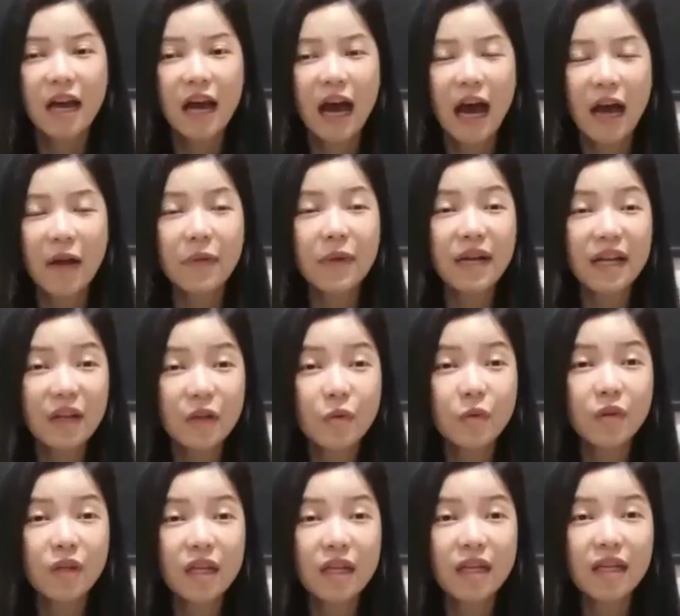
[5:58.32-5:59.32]
I really do
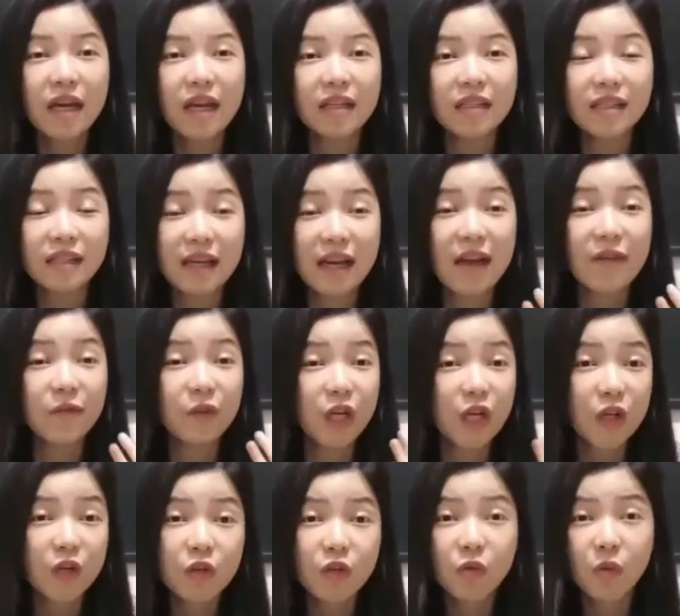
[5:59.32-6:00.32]
think that they have really
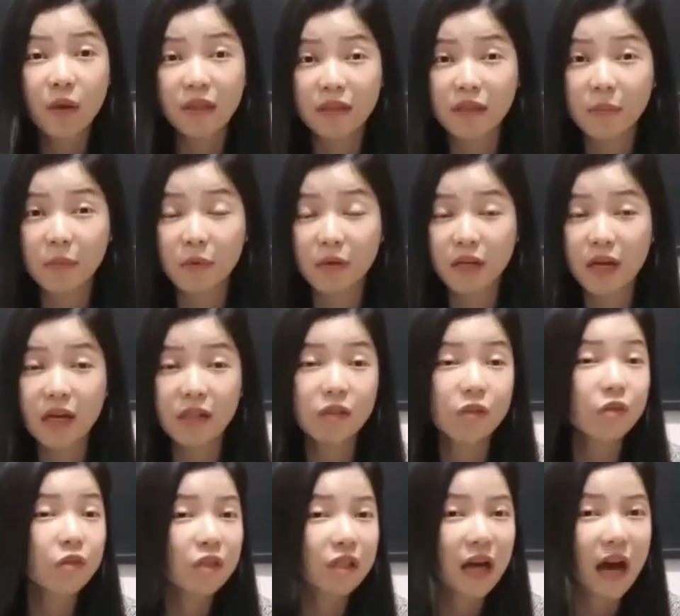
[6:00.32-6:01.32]
good quality products,
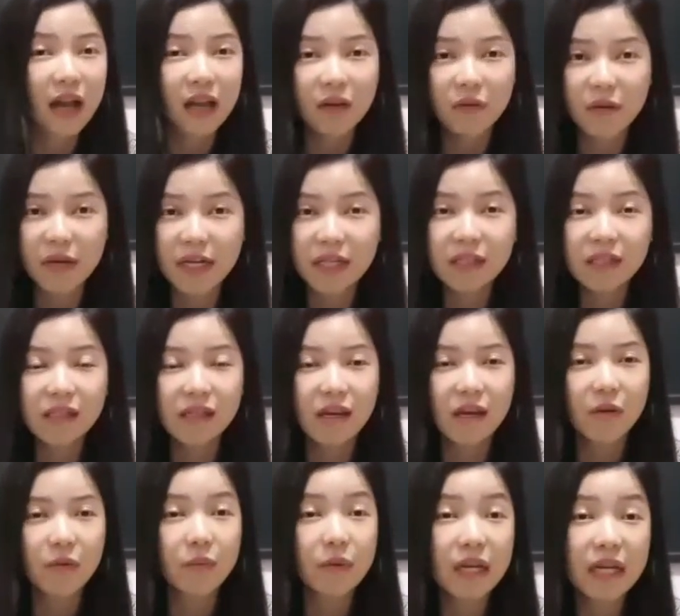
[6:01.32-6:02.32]
good colorings.
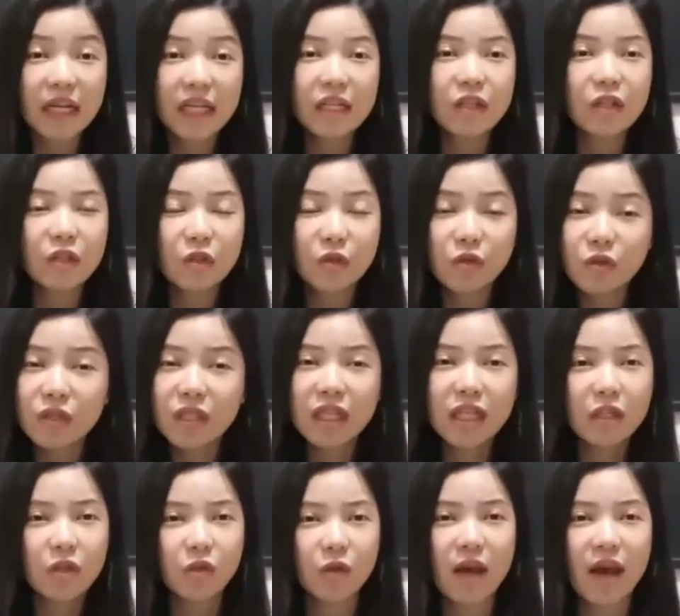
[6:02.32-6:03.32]
They really do need to